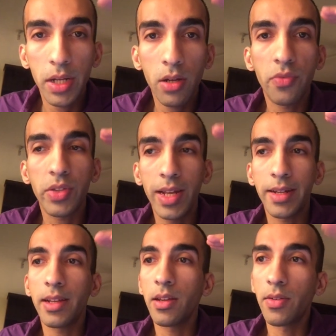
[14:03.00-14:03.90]
of
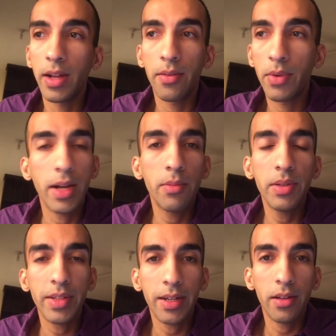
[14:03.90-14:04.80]
randomly
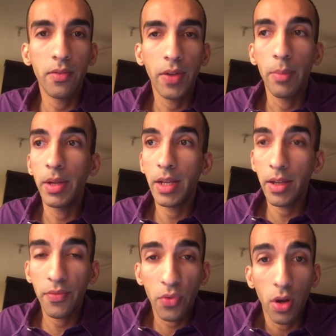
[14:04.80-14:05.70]
selecting a
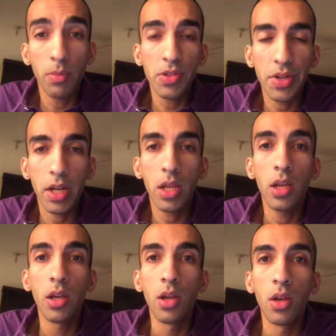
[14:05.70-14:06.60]
family from a
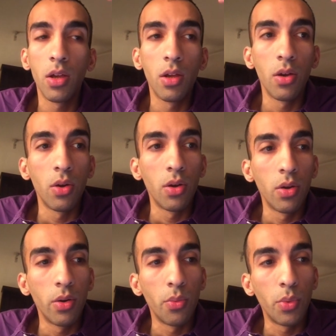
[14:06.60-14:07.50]
city
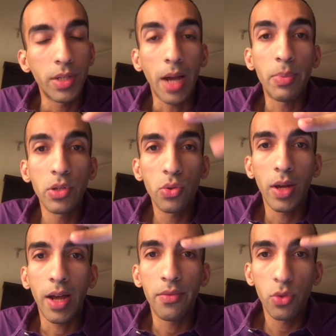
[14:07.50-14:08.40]
which happens to
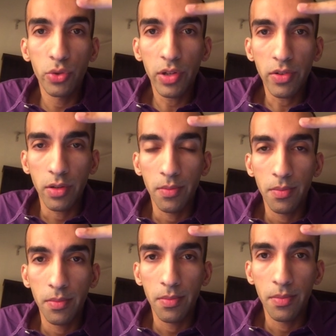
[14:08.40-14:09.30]
have 2 children.
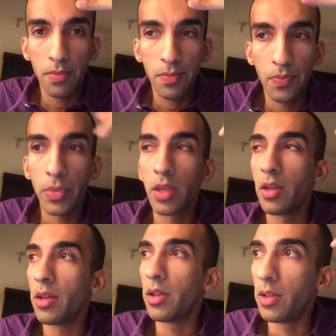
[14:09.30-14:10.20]

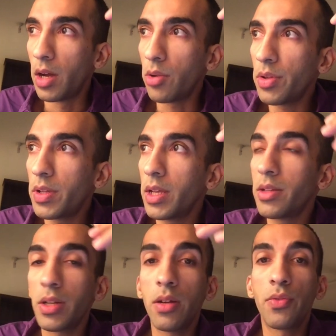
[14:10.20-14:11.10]
And now they're saying
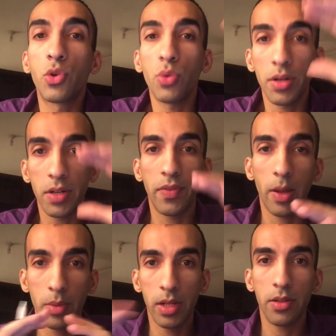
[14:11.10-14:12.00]
instead of 200
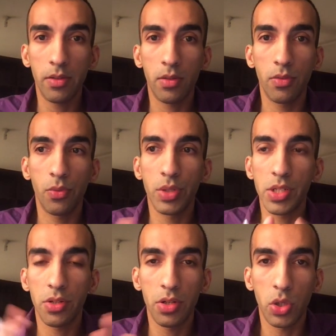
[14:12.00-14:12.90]
families, which
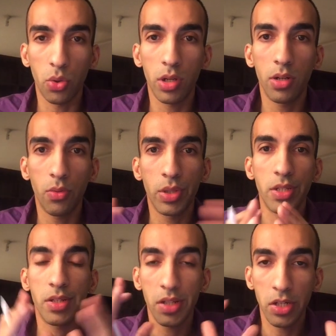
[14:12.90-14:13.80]
is the total, which
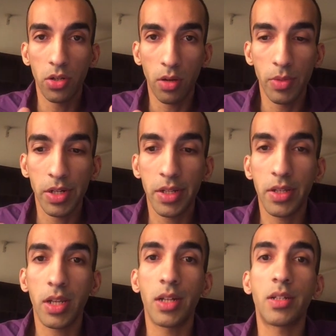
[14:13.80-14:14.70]
is in the denominator, they're
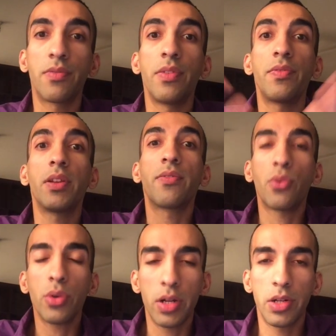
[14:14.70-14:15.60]
saying it's
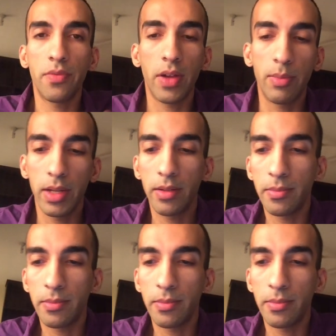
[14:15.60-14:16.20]
5,400 families.